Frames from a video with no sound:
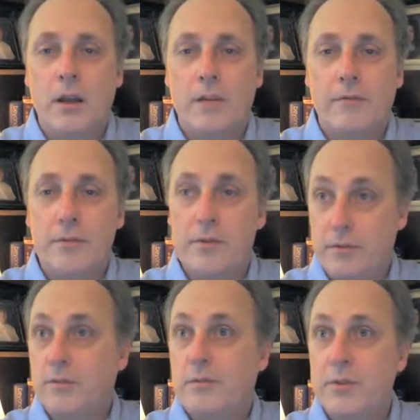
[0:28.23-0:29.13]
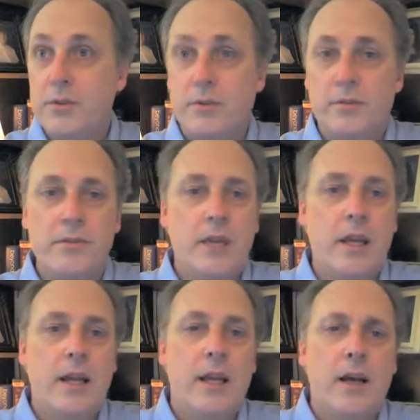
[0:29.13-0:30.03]
for students.
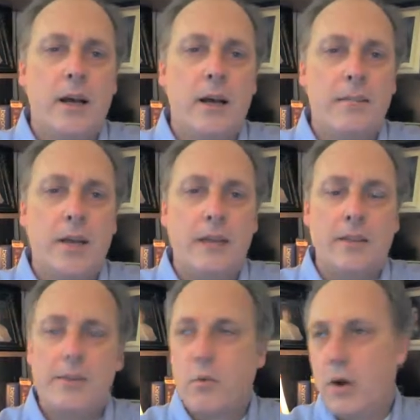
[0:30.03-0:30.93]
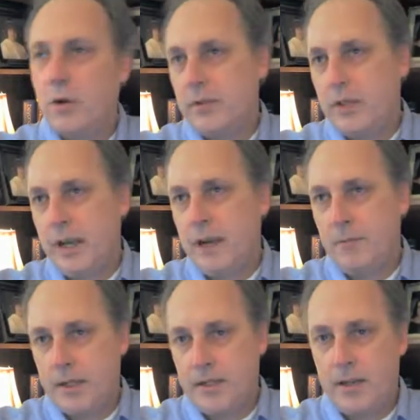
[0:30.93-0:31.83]
This quote that
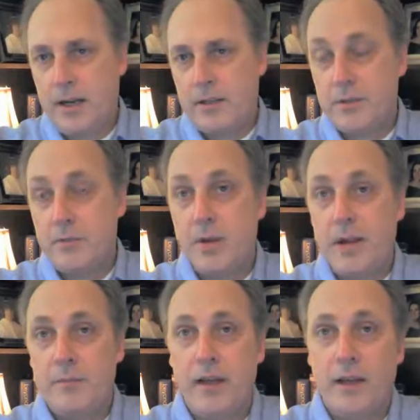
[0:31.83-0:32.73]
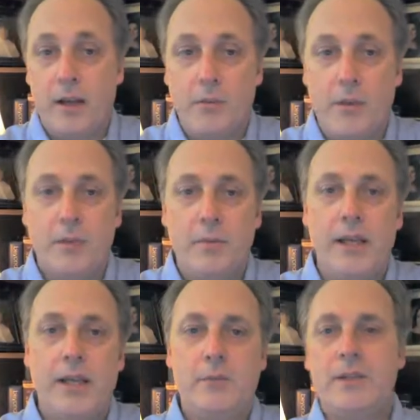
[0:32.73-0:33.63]
I just read a minute ago,
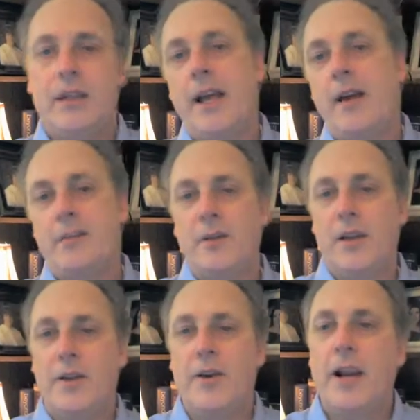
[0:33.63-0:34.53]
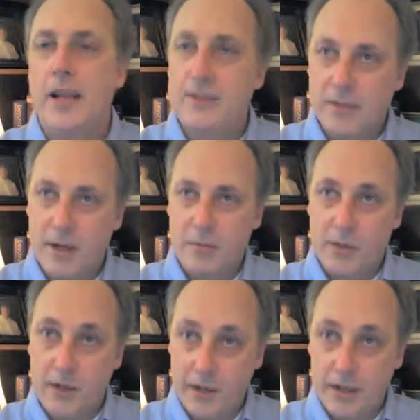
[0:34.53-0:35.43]
Wikipedia was down, so I thought I'd ask a
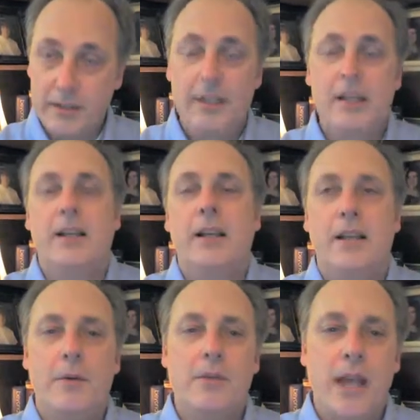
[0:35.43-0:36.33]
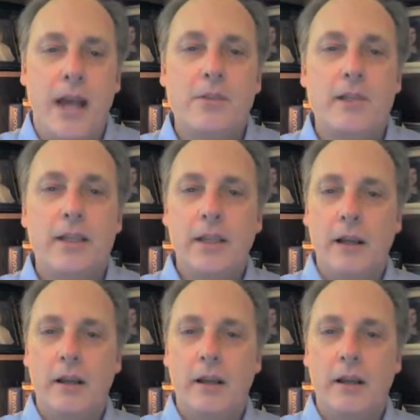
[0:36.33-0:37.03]
librarian. That was actually